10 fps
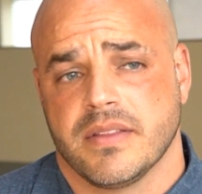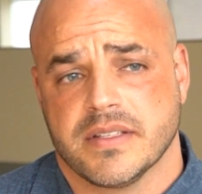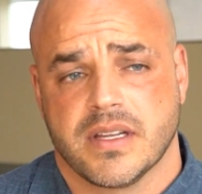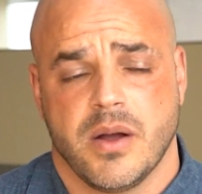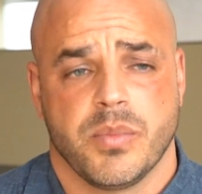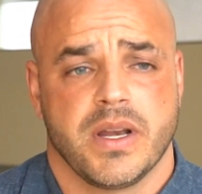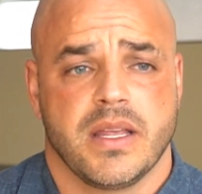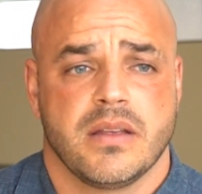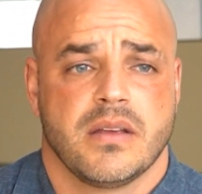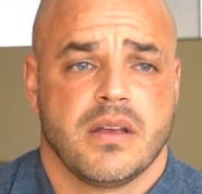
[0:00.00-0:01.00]
at this
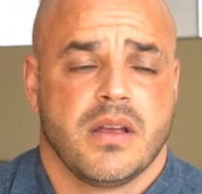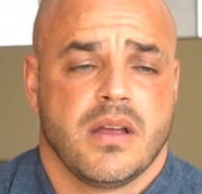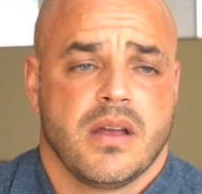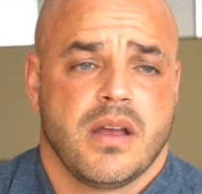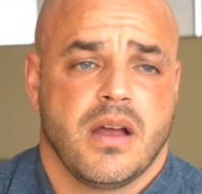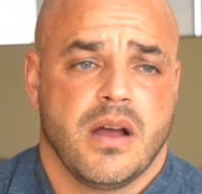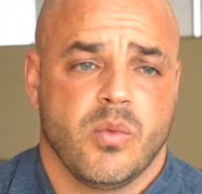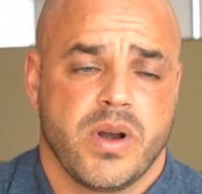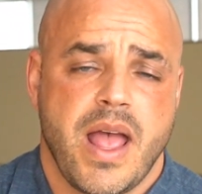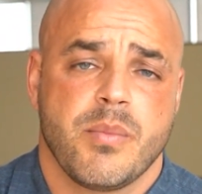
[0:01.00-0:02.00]
company,
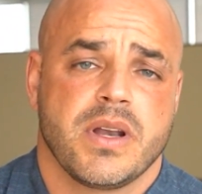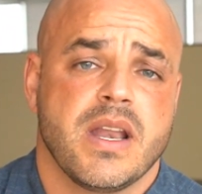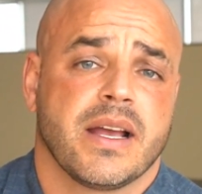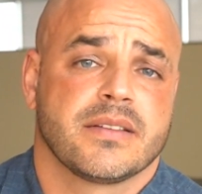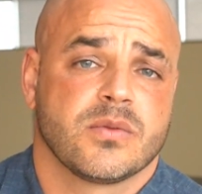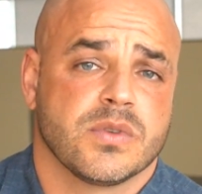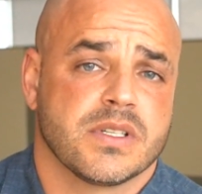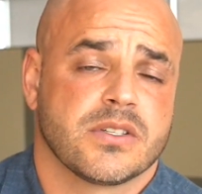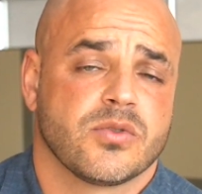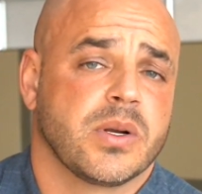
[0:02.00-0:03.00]
what happened next
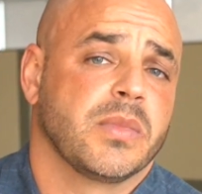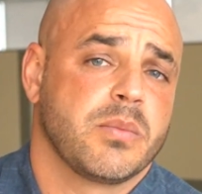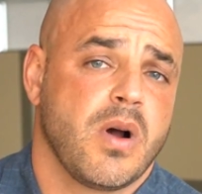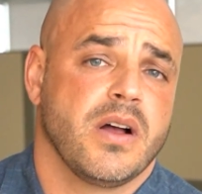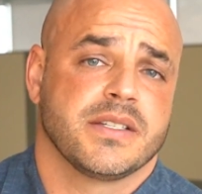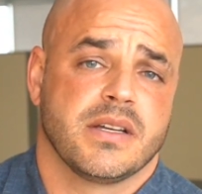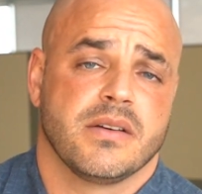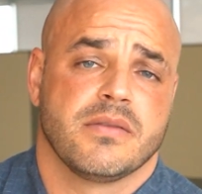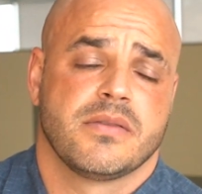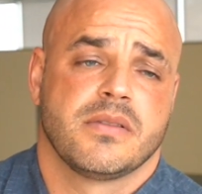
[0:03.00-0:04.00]
was extremely
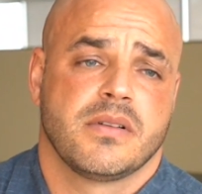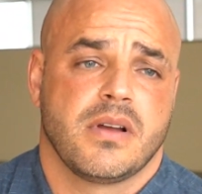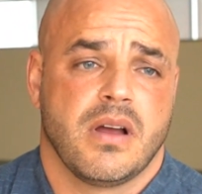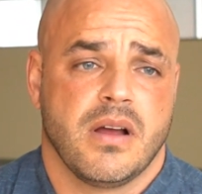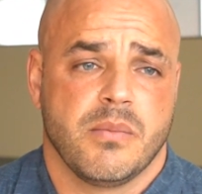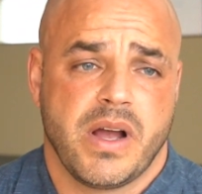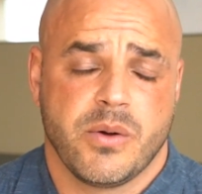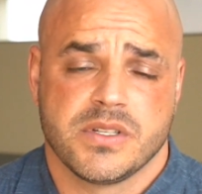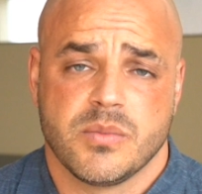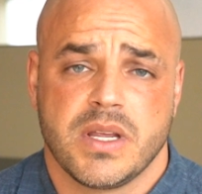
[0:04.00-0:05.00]
positive. I
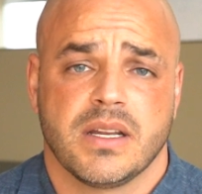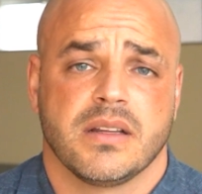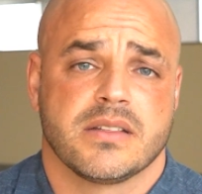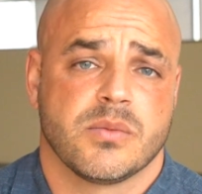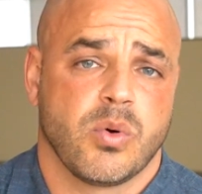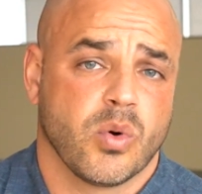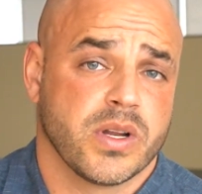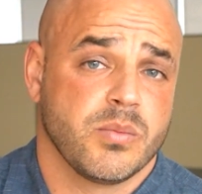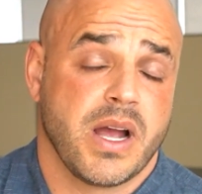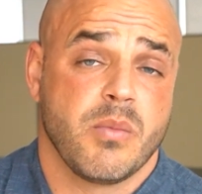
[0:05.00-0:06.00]
was immediately
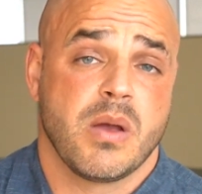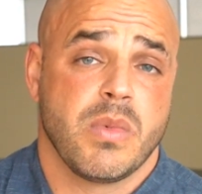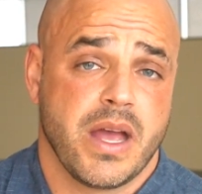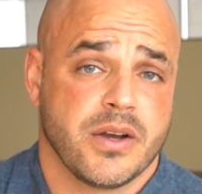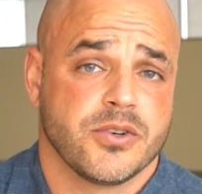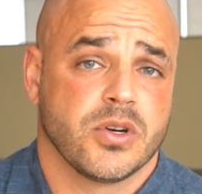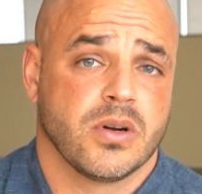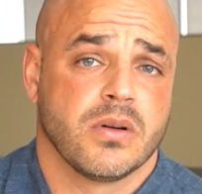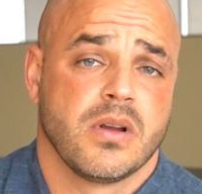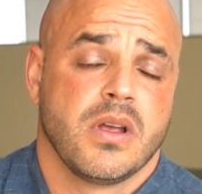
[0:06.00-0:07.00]
supported by my
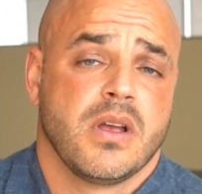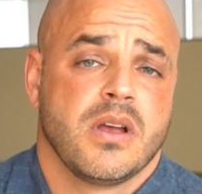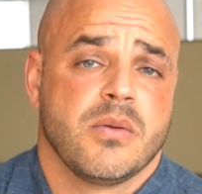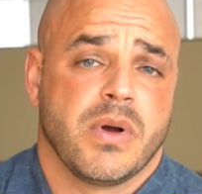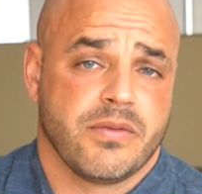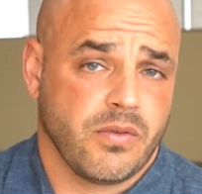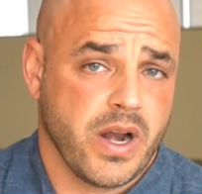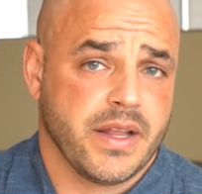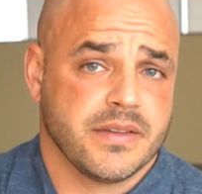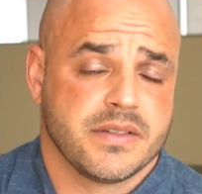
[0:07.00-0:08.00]
manager, my
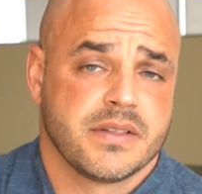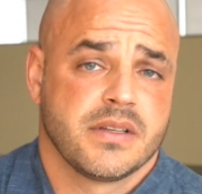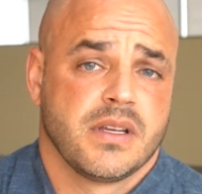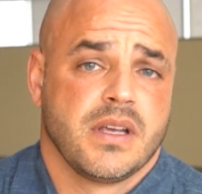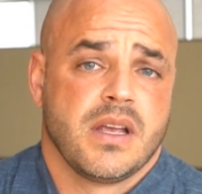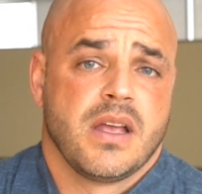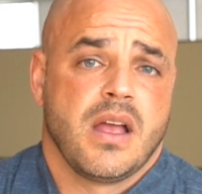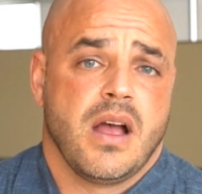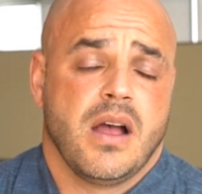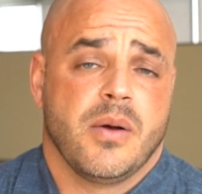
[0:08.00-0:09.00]
friends,
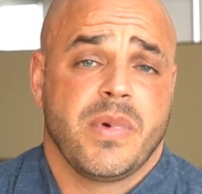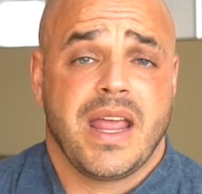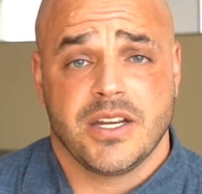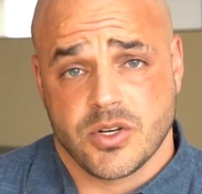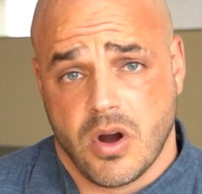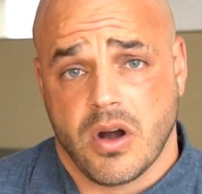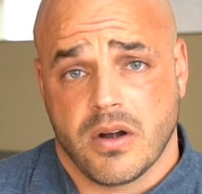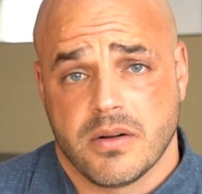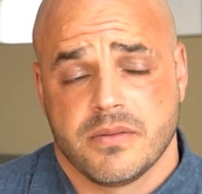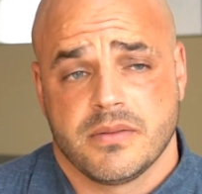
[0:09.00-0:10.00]

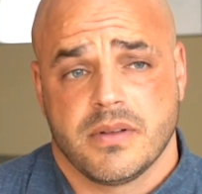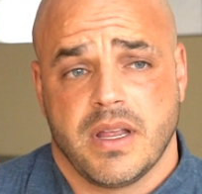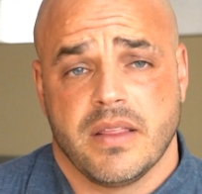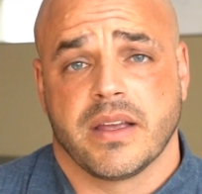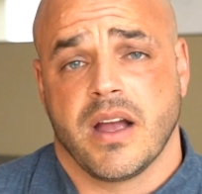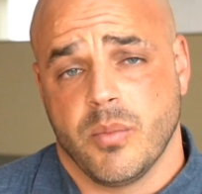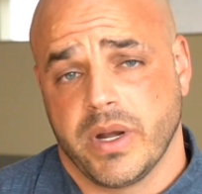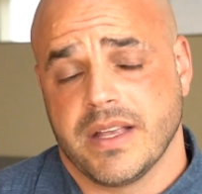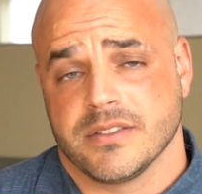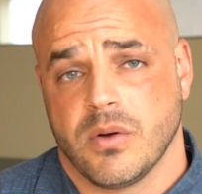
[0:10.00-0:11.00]
HR, and the
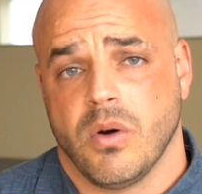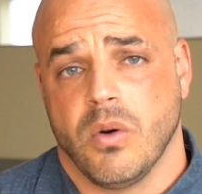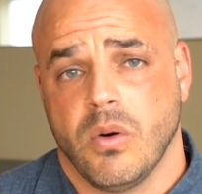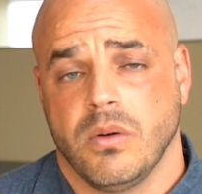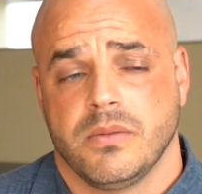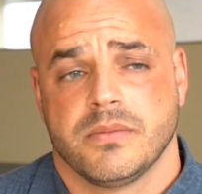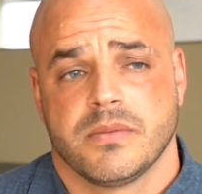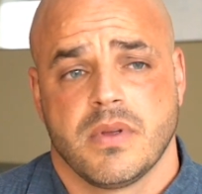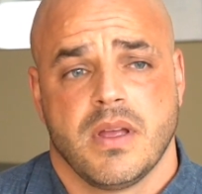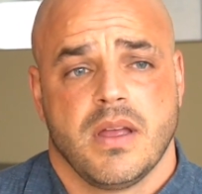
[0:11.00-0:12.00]
company as a whole.
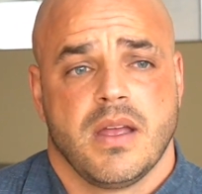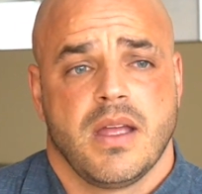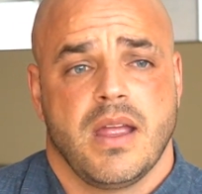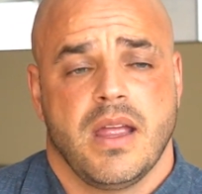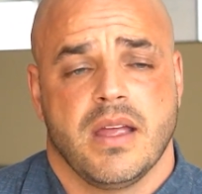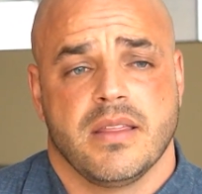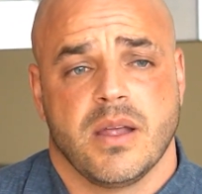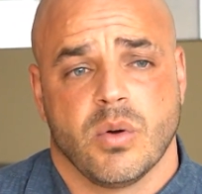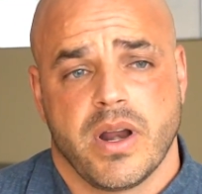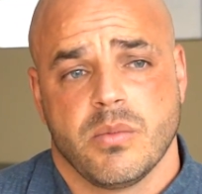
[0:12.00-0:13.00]
And
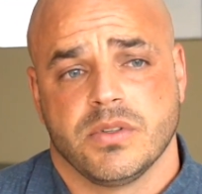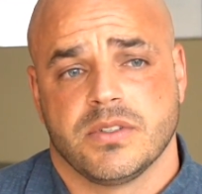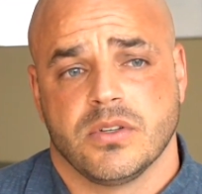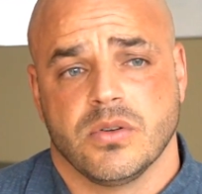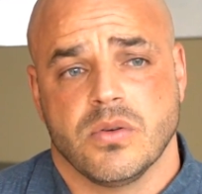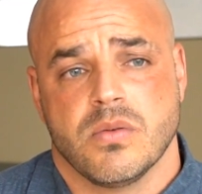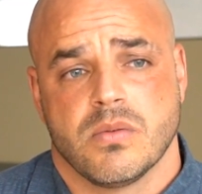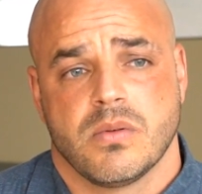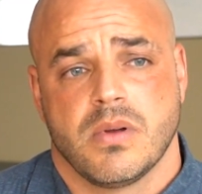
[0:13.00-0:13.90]
they were able to